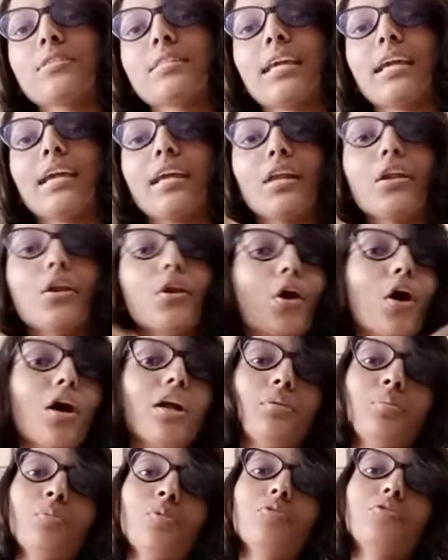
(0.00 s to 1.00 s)
they
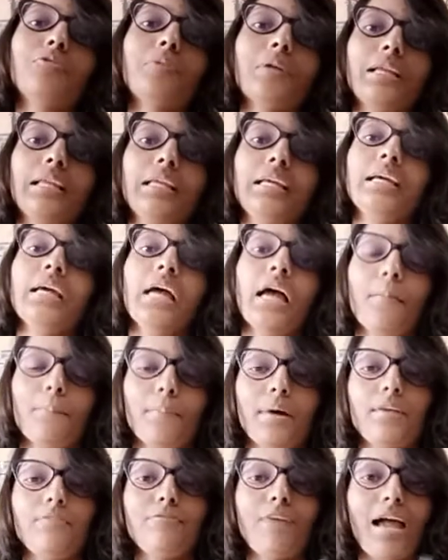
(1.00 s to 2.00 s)
cannot move freely
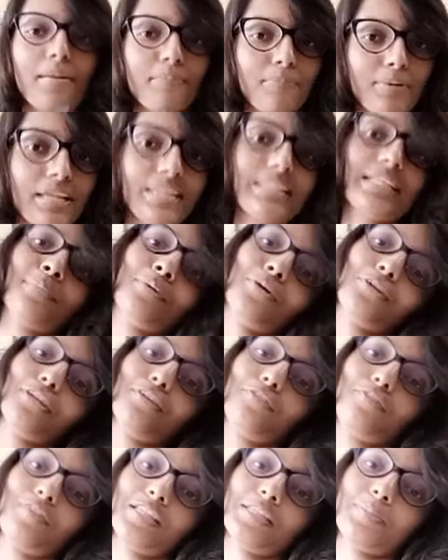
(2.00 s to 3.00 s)
but vibrate about their
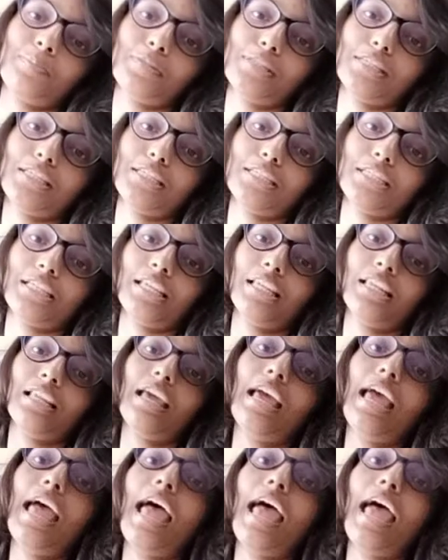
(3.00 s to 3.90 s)
fixed position.